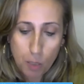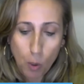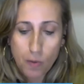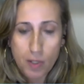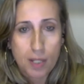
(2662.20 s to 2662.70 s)

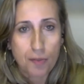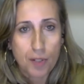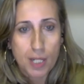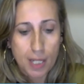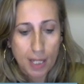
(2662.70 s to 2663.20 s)
these
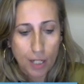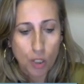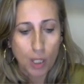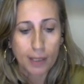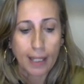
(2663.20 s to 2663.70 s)
differences in
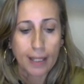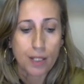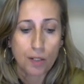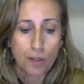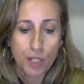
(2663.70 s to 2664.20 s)
national tax
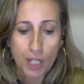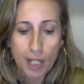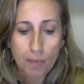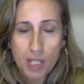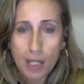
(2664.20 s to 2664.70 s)

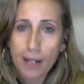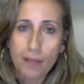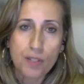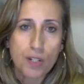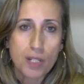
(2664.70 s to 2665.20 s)
regimes, and
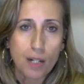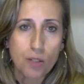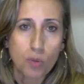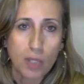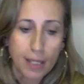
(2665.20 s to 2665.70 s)
this results to
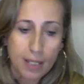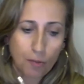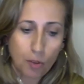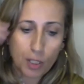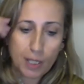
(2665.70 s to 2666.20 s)
tax
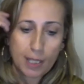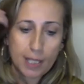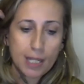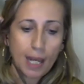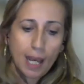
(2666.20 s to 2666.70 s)
avoidance
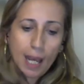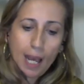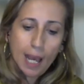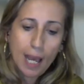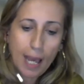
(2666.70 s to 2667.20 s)

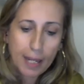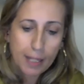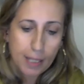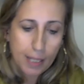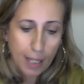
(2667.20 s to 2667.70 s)
and
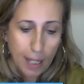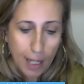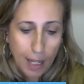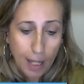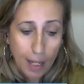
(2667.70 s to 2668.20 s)

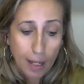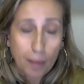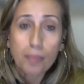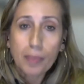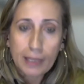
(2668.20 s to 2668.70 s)

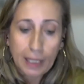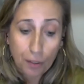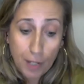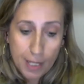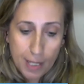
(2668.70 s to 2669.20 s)

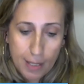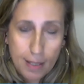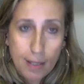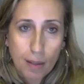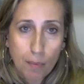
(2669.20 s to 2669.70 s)

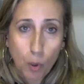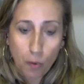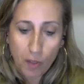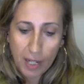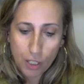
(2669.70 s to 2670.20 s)
decreases both
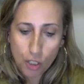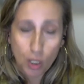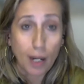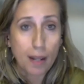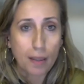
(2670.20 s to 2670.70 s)
the national
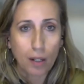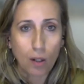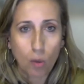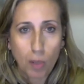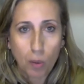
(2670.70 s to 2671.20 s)
and the
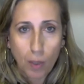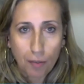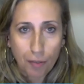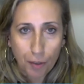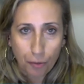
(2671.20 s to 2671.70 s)
global
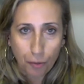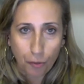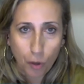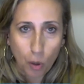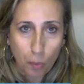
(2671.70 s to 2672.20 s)
welfare
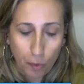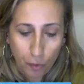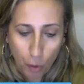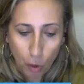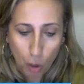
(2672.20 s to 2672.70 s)
from
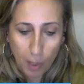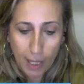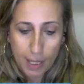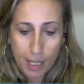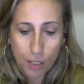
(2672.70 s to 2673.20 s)

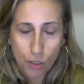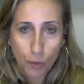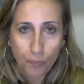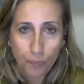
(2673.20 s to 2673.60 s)
globalization.